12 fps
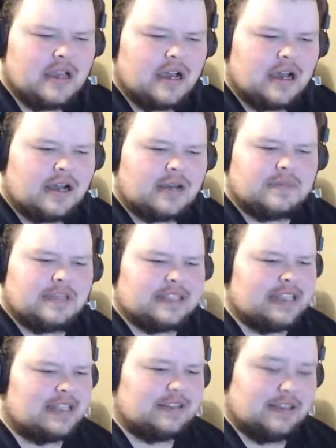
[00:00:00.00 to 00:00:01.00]
It's
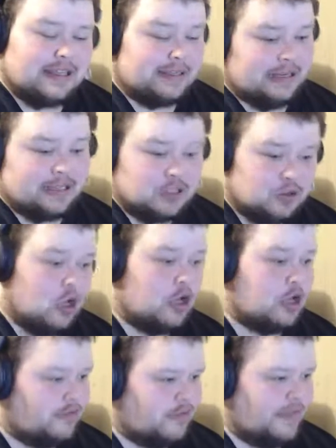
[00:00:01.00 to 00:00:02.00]
not too long
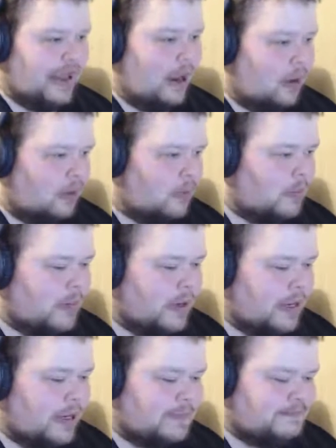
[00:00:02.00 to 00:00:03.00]
from now, but